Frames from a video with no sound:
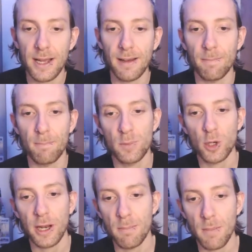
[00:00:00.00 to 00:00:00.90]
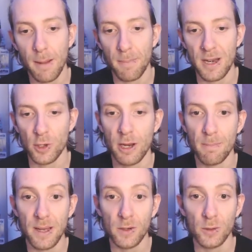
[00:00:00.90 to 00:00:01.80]
I've been trying to
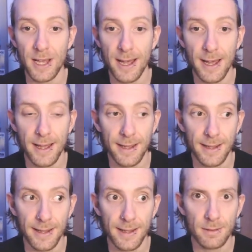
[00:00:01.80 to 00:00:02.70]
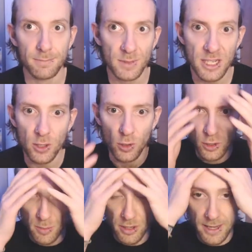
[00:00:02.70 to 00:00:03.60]
build a Discord
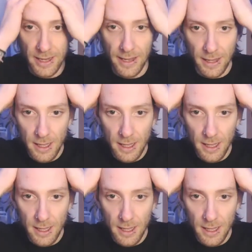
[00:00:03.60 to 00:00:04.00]
community,